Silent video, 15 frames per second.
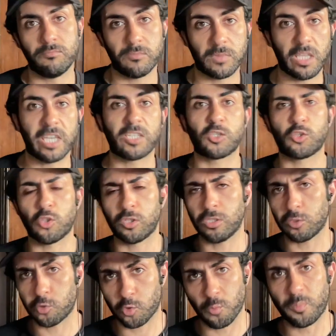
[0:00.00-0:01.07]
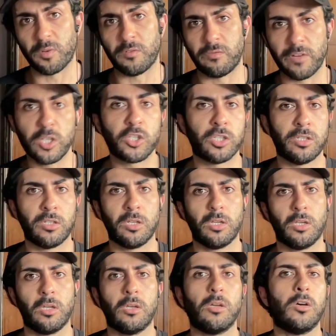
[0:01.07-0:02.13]
external supervision
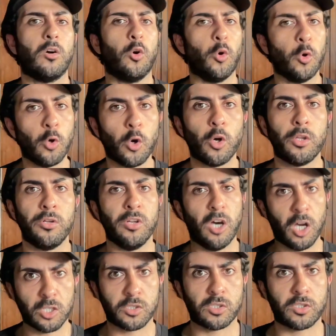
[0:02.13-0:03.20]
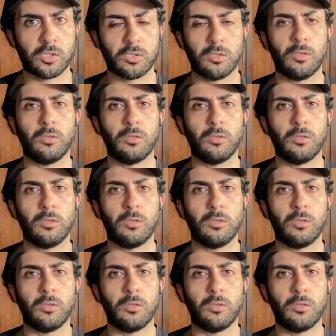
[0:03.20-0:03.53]
on us,